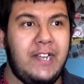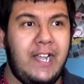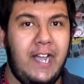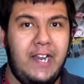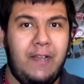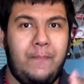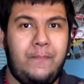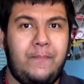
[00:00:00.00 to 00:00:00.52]

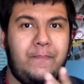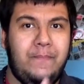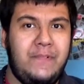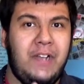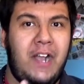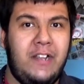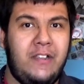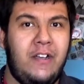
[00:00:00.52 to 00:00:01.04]
cut-up
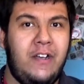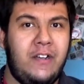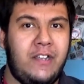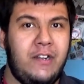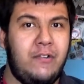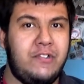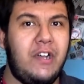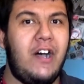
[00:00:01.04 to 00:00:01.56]
dialogue,
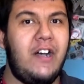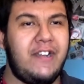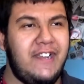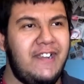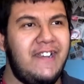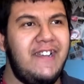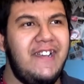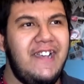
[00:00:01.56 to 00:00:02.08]
you know,
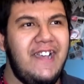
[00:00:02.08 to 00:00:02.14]
talking.